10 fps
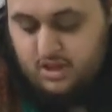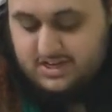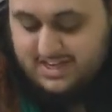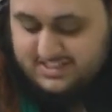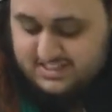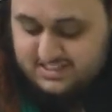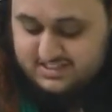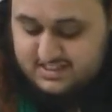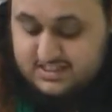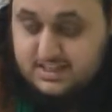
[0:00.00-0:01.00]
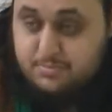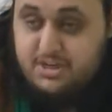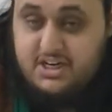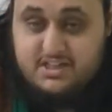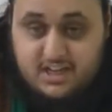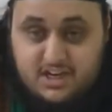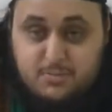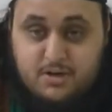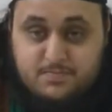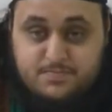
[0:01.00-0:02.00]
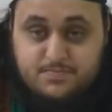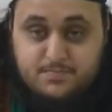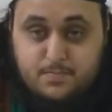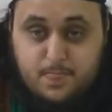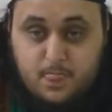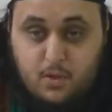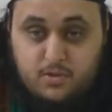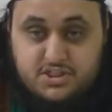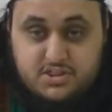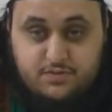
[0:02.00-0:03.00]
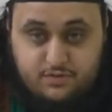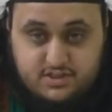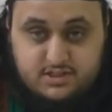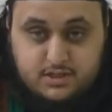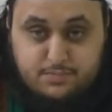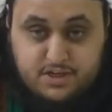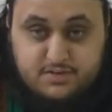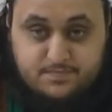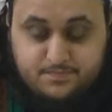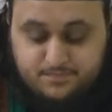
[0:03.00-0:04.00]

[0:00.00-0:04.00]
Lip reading: Next is the takbir tahrima, which is the first takbir.